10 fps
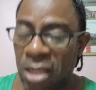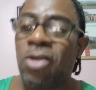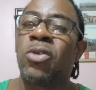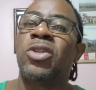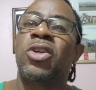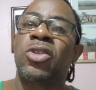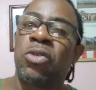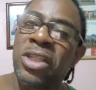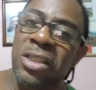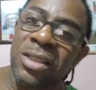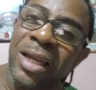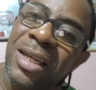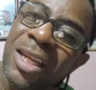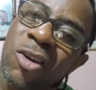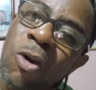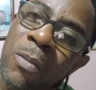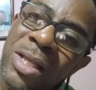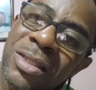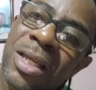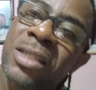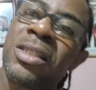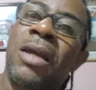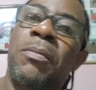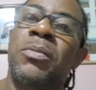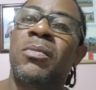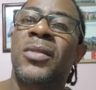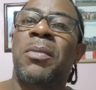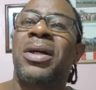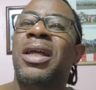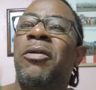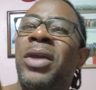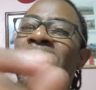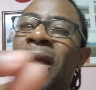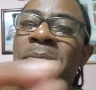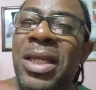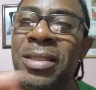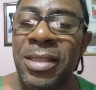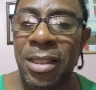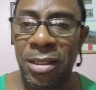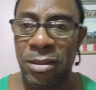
You just register in the comment section on a regular basic.